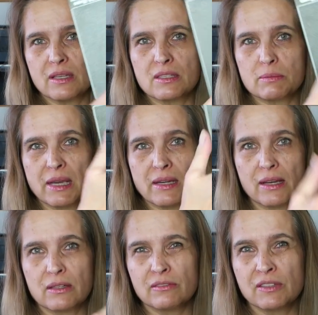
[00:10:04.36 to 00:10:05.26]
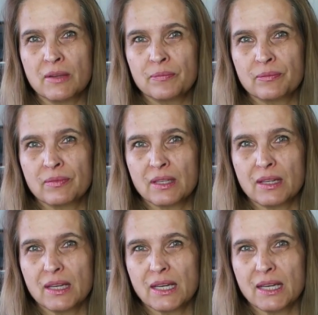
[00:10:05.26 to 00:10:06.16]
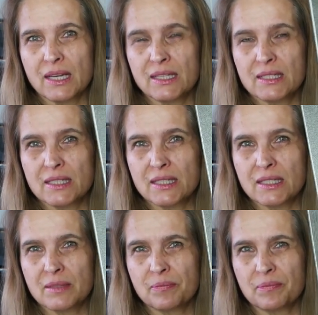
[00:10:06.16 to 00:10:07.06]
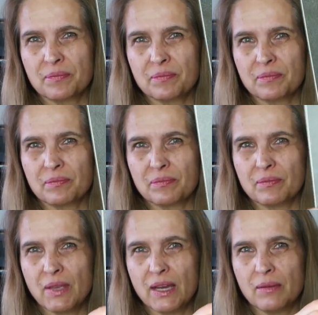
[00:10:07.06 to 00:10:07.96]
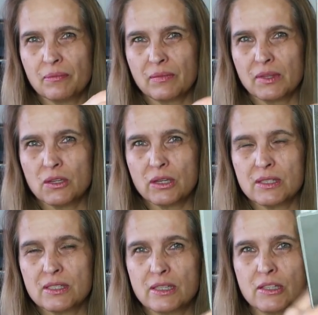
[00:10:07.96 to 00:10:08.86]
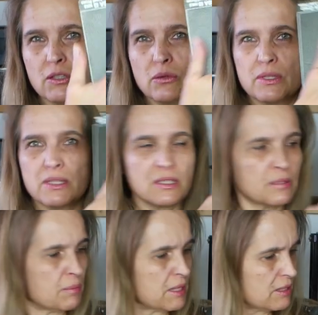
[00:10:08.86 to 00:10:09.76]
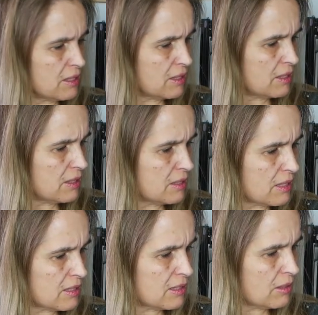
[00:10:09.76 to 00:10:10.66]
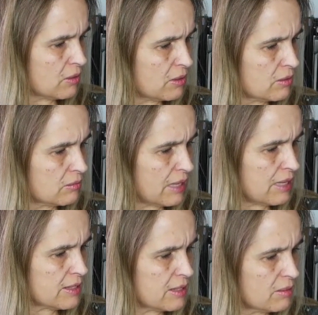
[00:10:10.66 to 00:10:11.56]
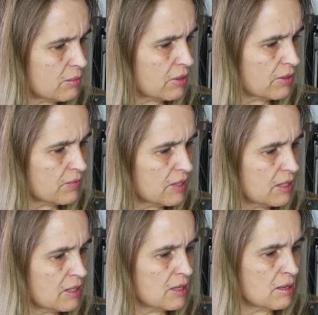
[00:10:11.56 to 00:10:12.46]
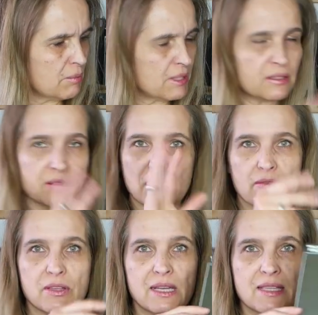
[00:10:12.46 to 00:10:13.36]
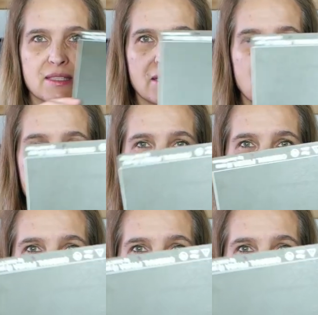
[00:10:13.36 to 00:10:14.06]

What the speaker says: is made out of. And yeah, you can still use it, but it doesn't look nice anymore. But nevertheless, it doesn't